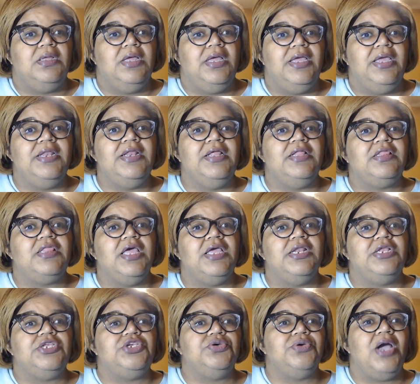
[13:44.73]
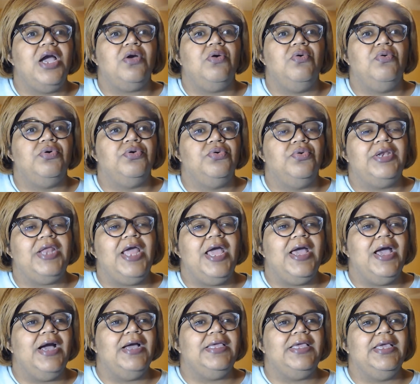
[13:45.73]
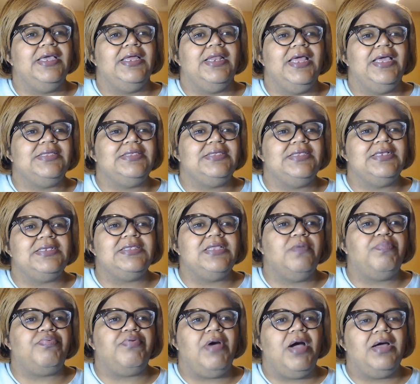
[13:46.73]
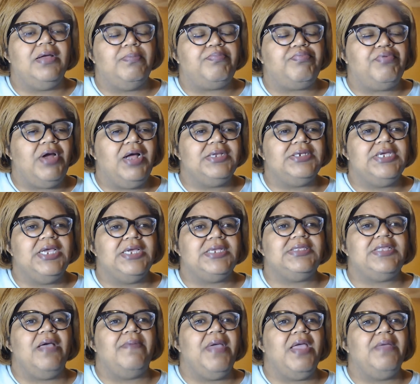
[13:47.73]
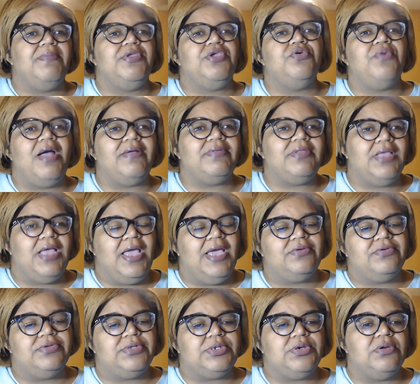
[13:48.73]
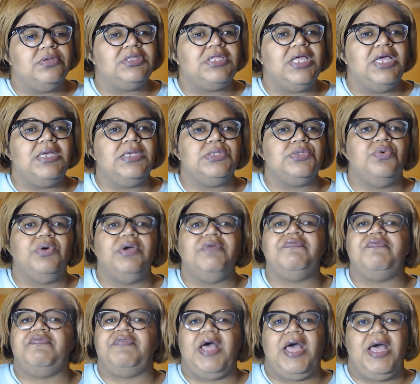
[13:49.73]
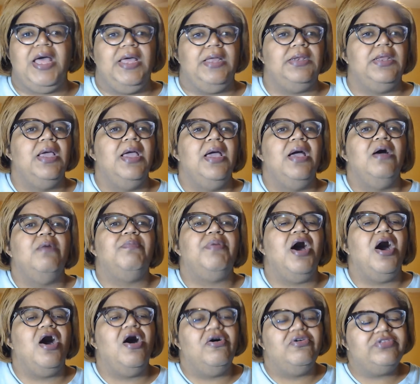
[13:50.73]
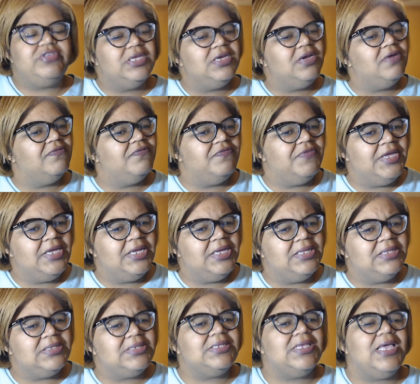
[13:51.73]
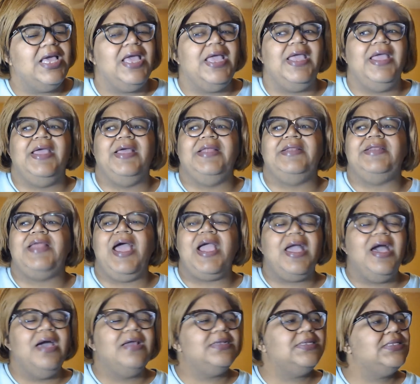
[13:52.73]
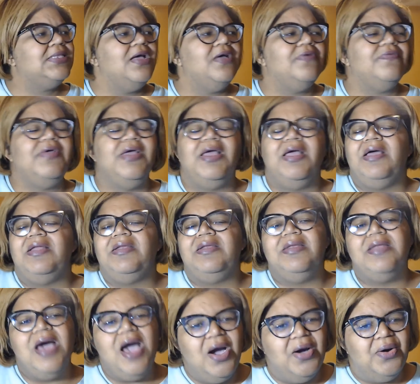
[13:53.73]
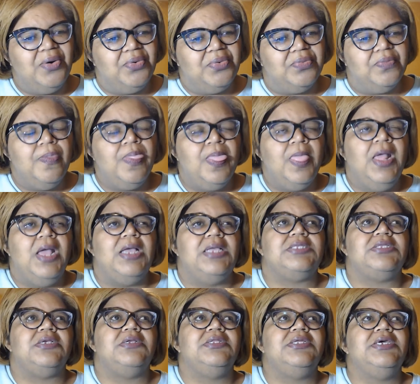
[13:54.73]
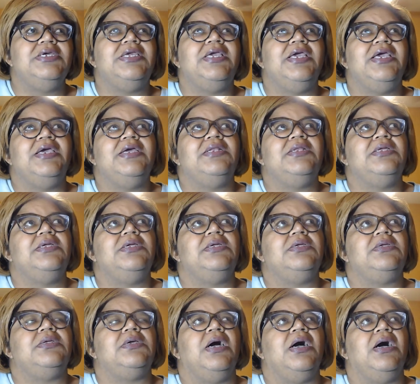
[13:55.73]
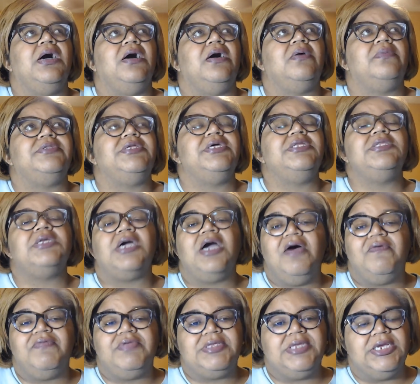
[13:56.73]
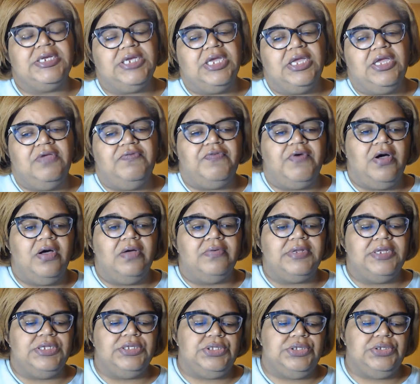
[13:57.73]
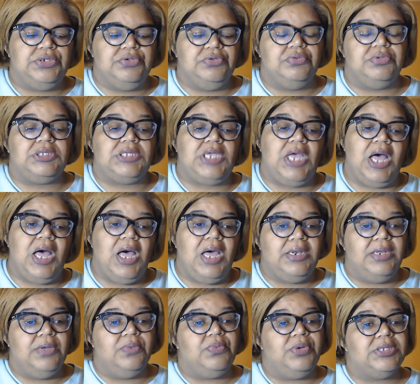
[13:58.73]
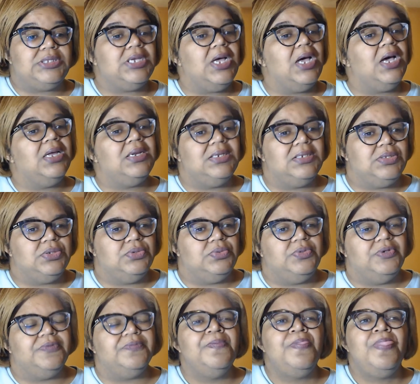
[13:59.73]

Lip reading: anything that you got going on, that, again, existing projects that maybe you have to handle certain things on, fine. But hosting events and that kind of stuff, no. And so then Candy, then the conversation evolved into Todd and what Todd is doing.